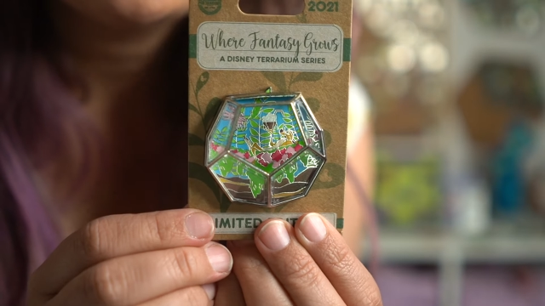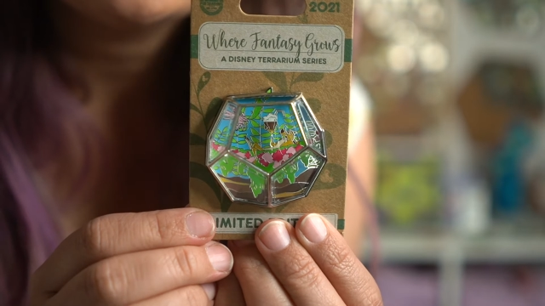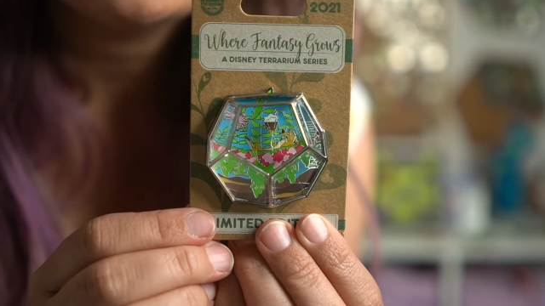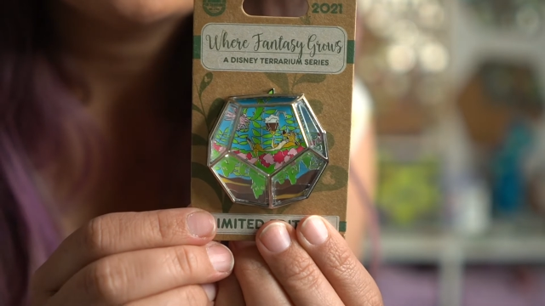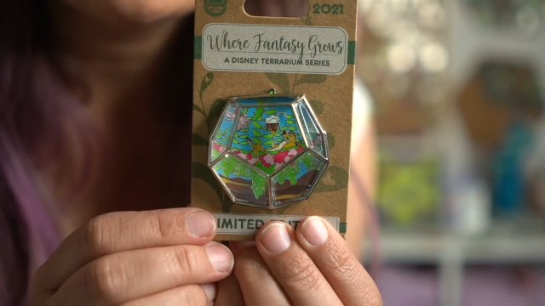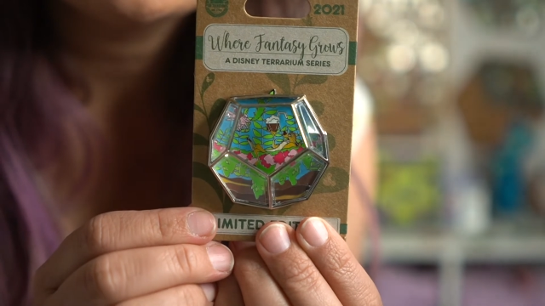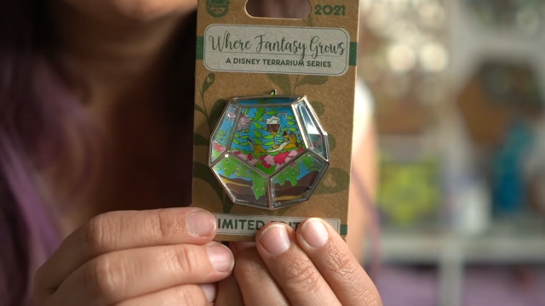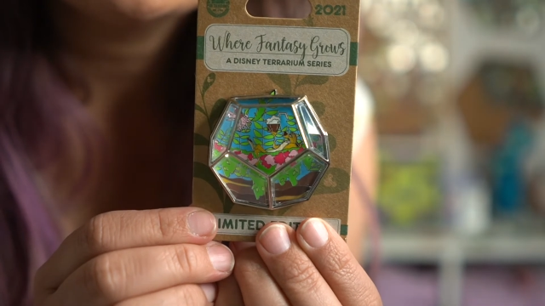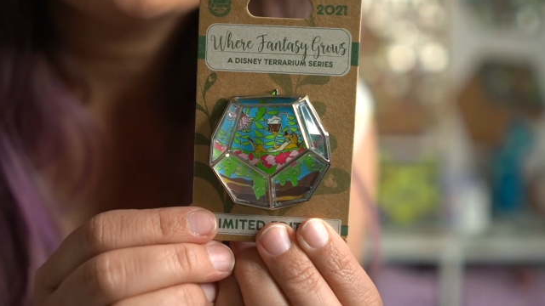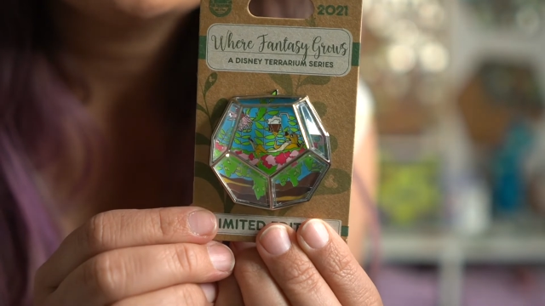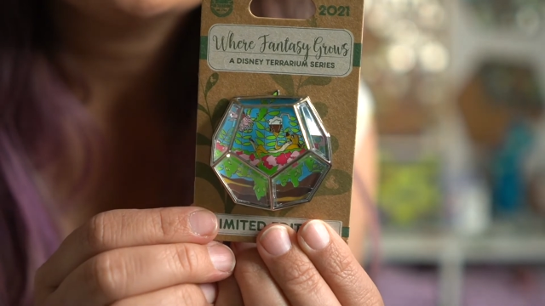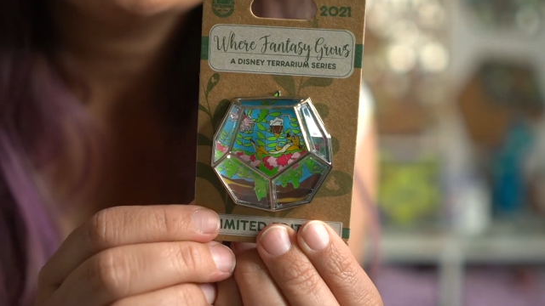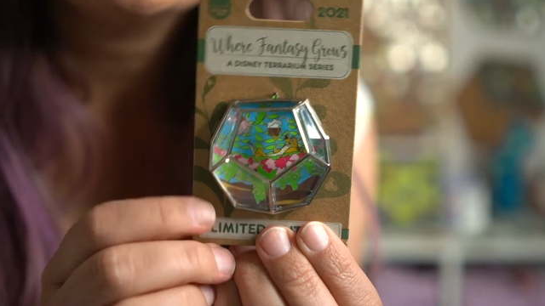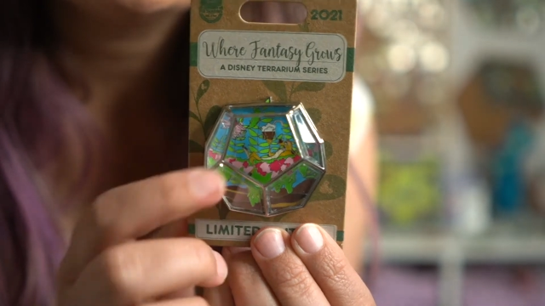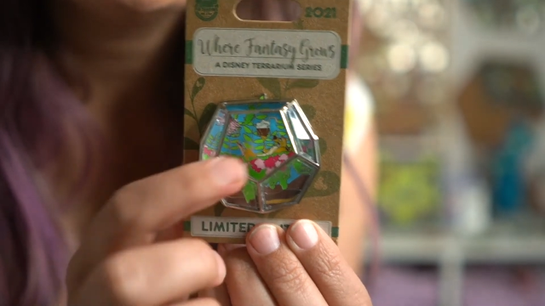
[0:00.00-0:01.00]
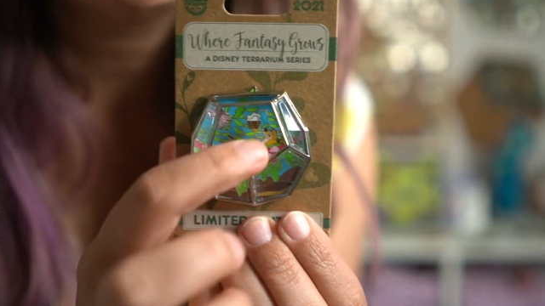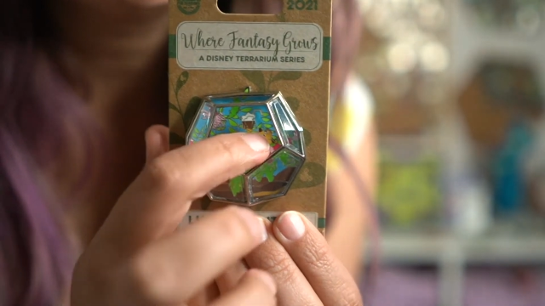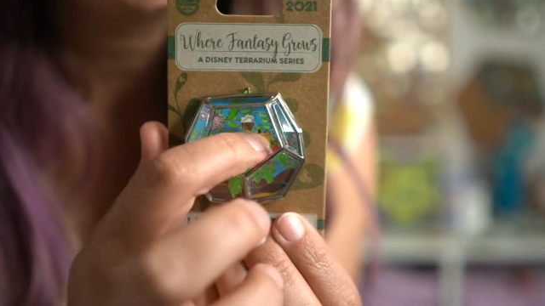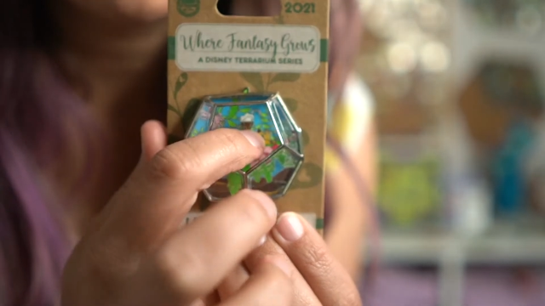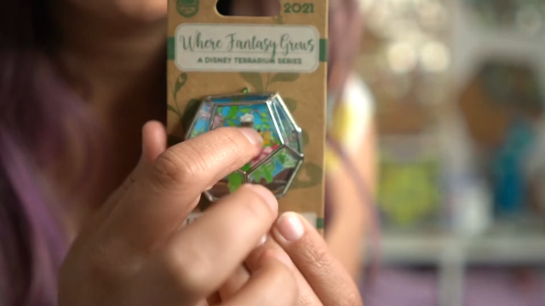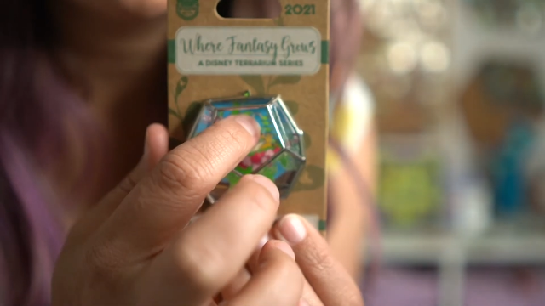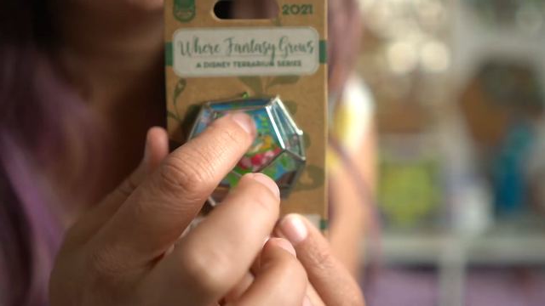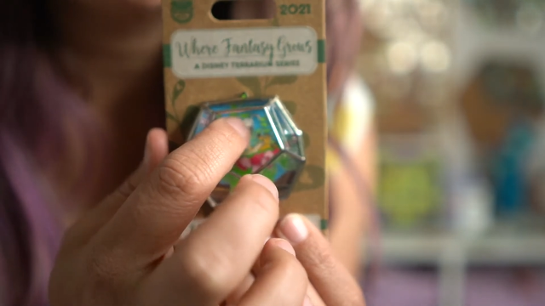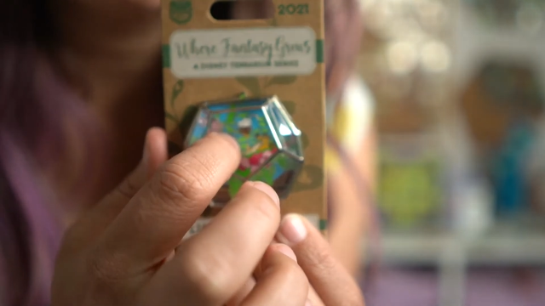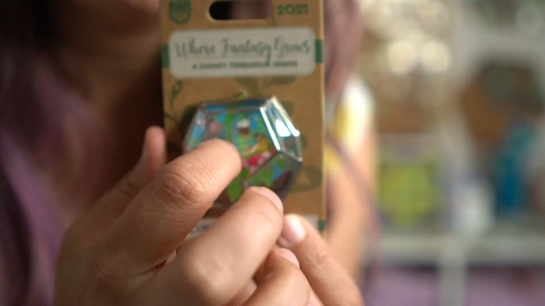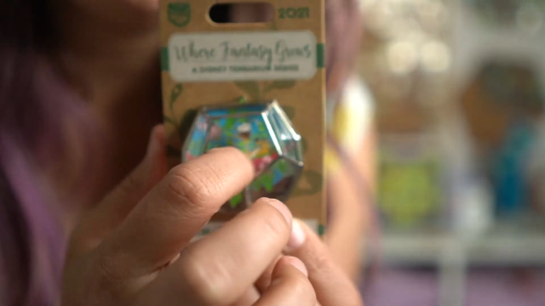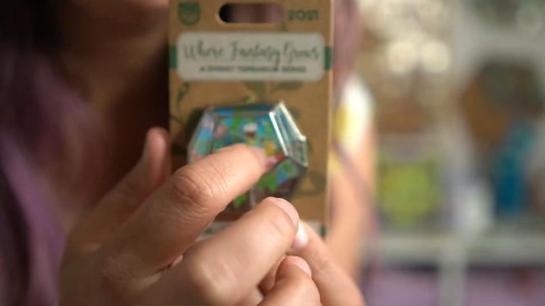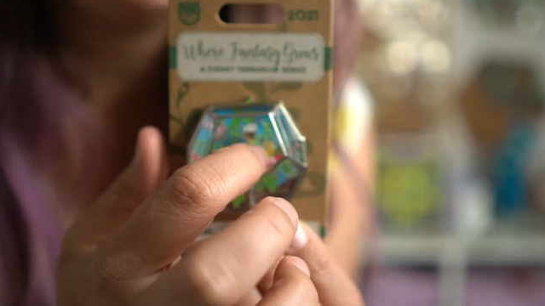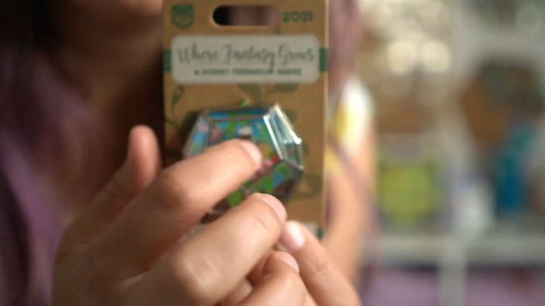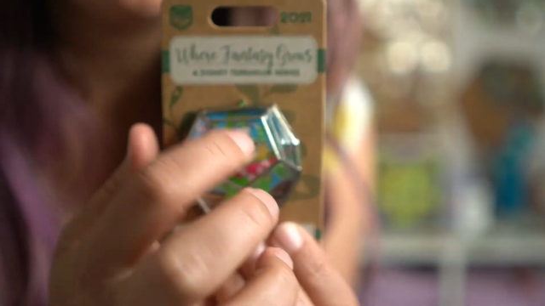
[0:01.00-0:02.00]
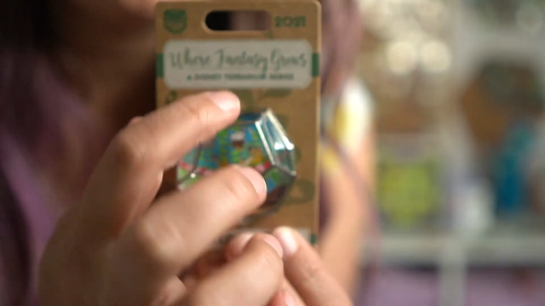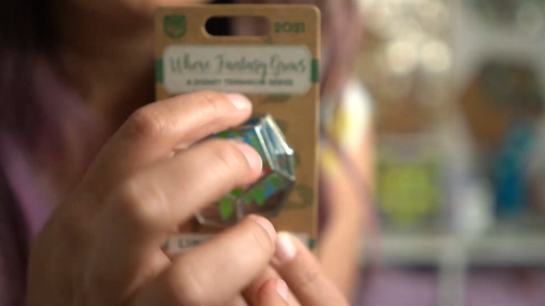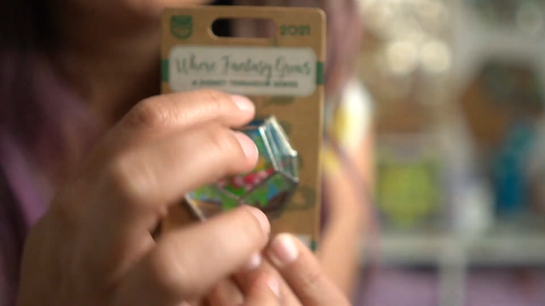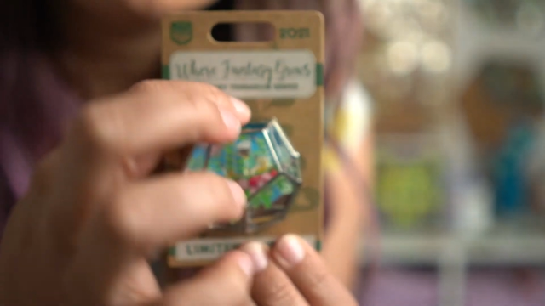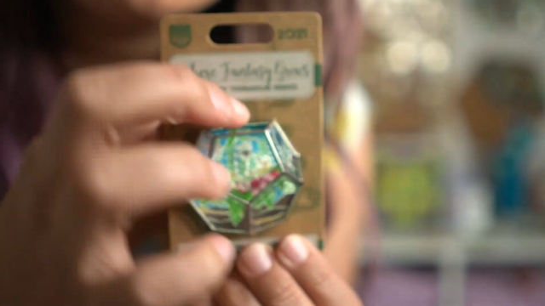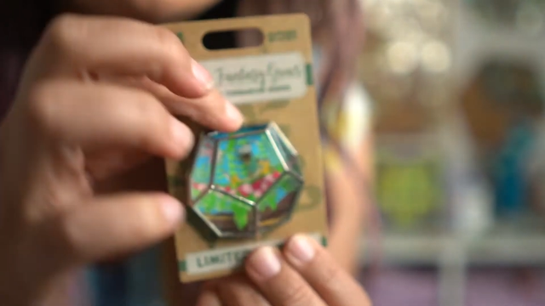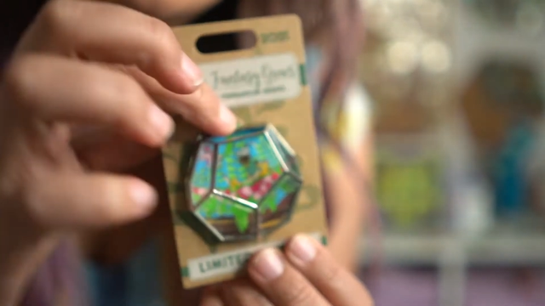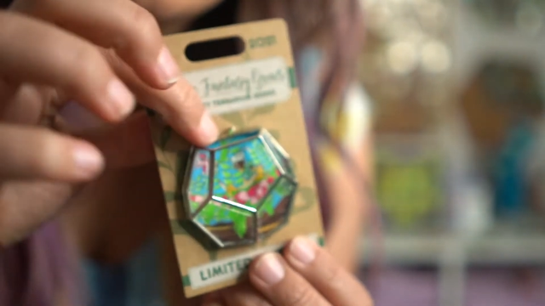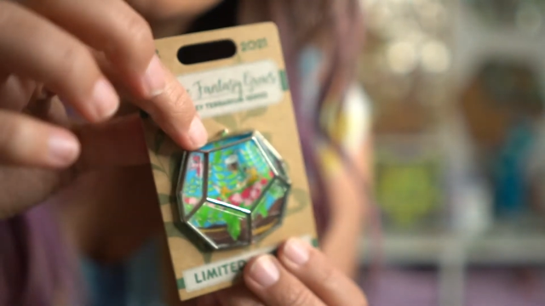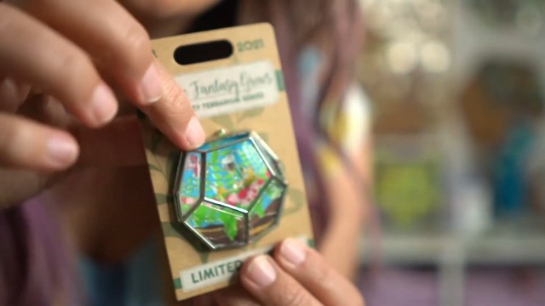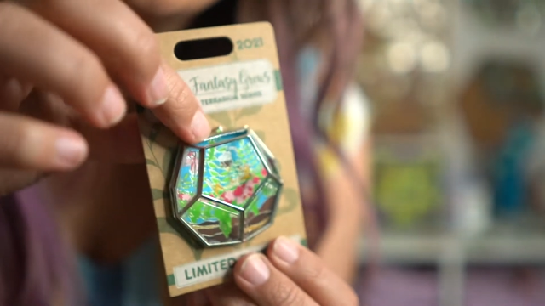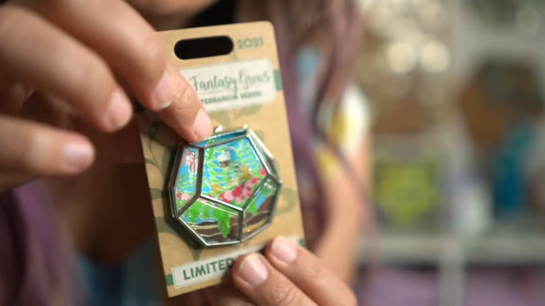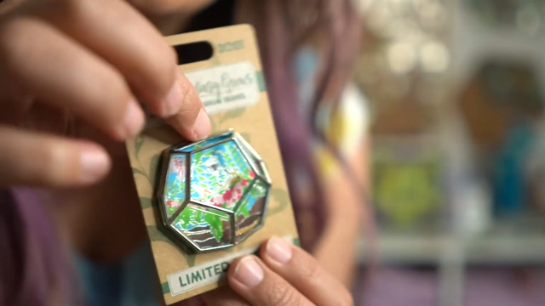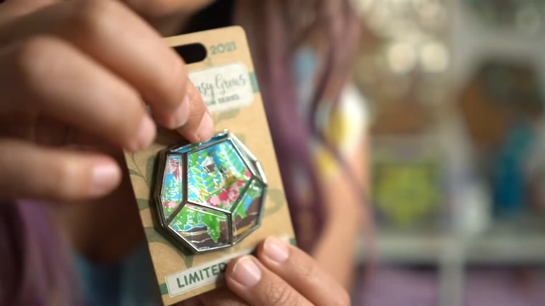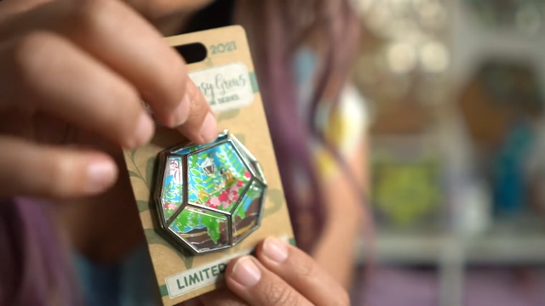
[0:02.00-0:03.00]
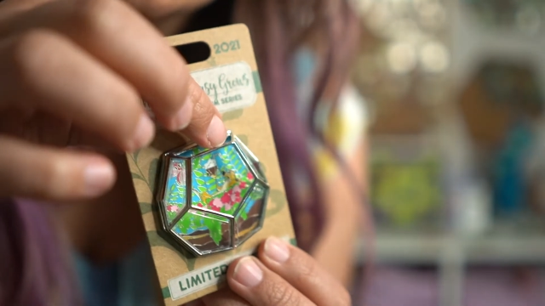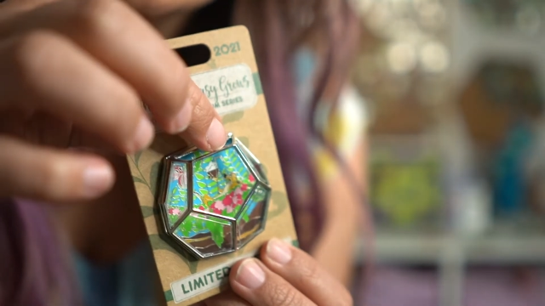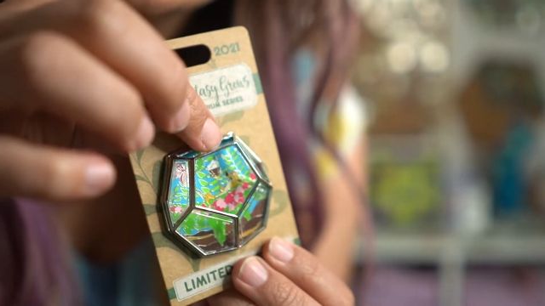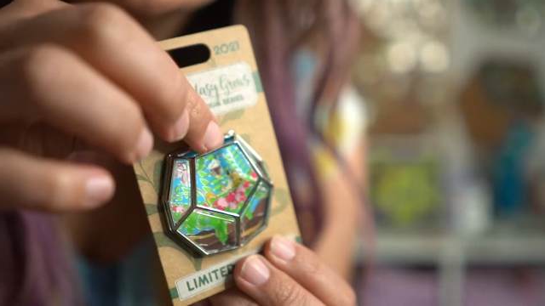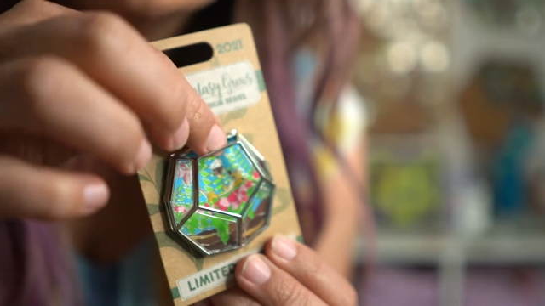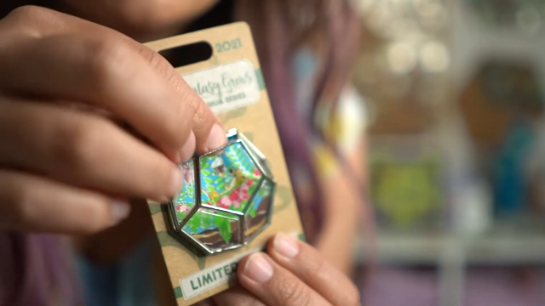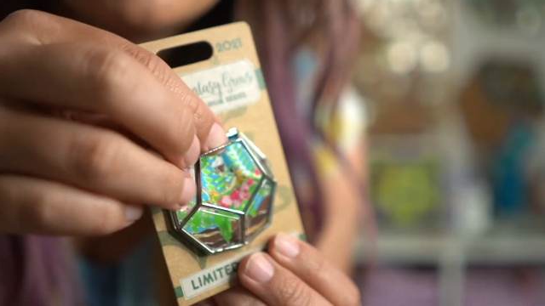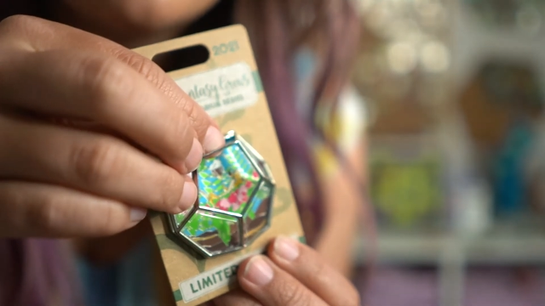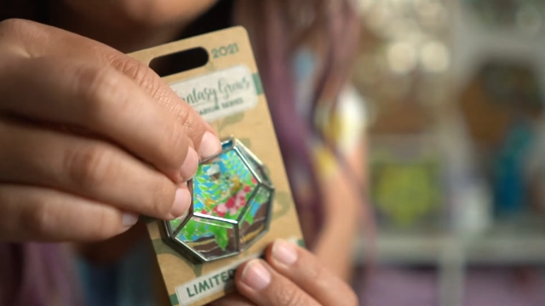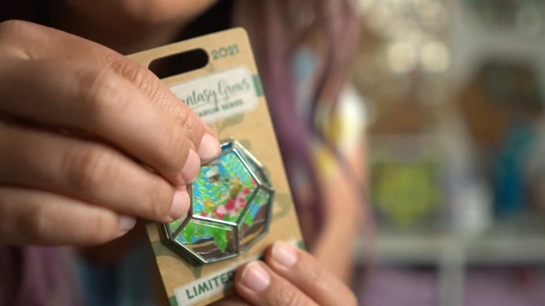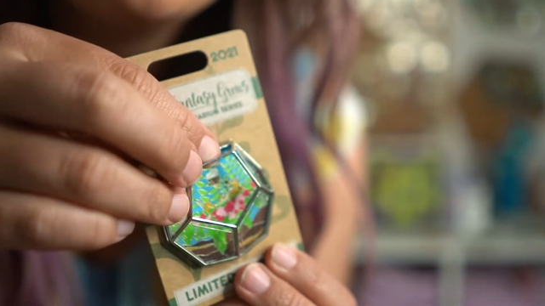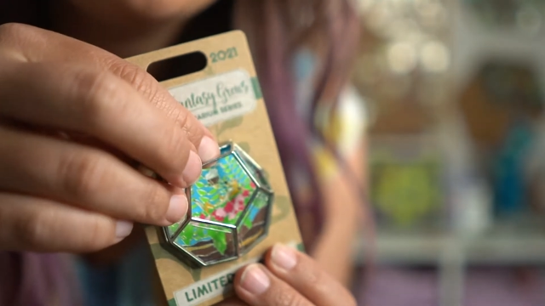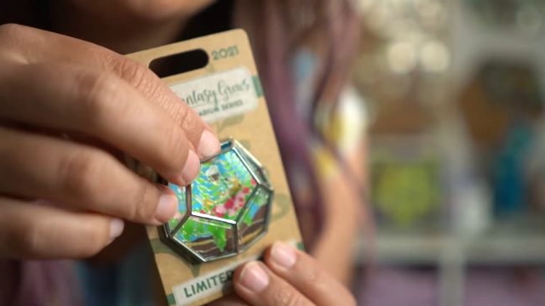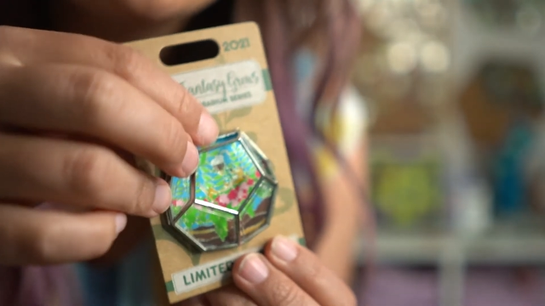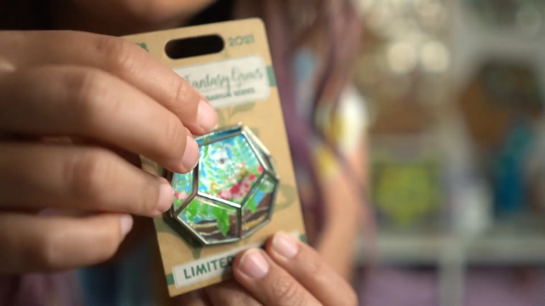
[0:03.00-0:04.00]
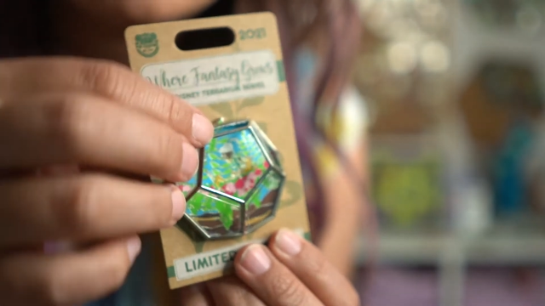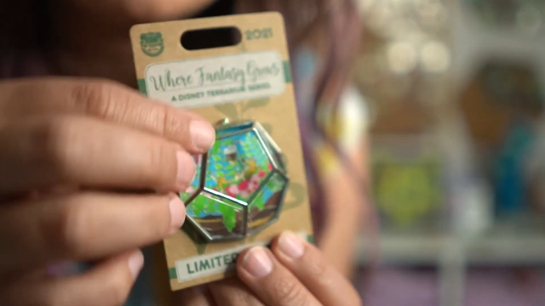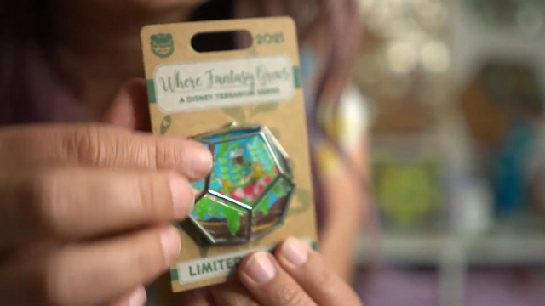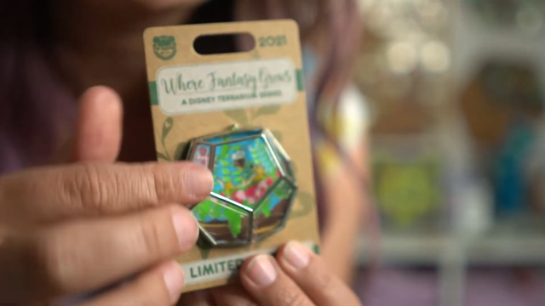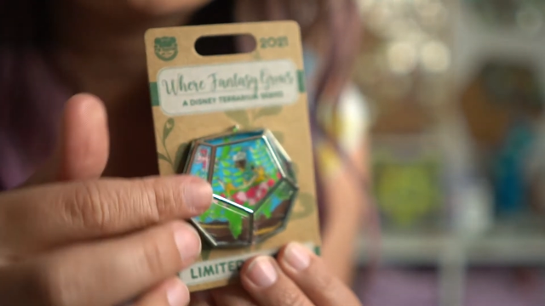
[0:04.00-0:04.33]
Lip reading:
[unreadable: no face in view]